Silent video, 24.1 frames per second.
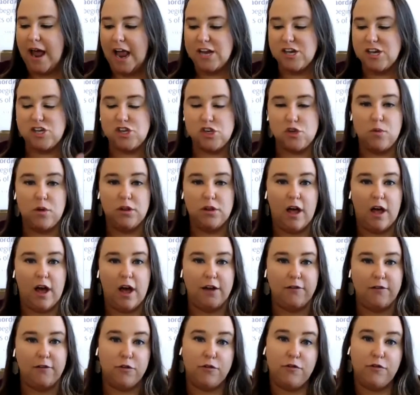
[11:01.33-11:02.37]
But I
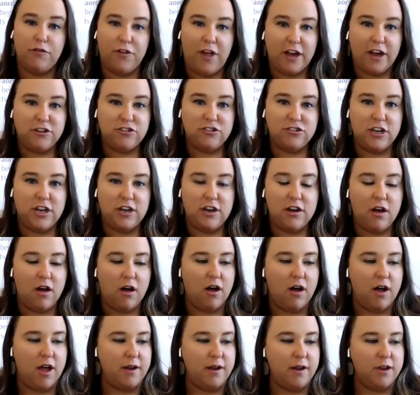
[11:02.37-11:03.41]
do a lot of
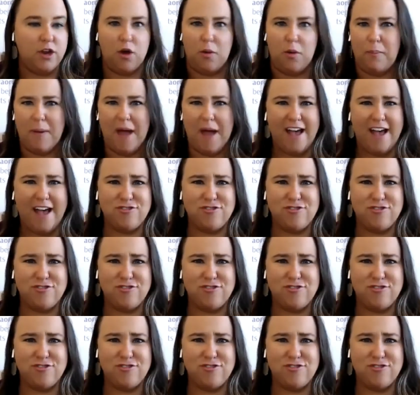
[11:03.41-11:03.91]
reflection on,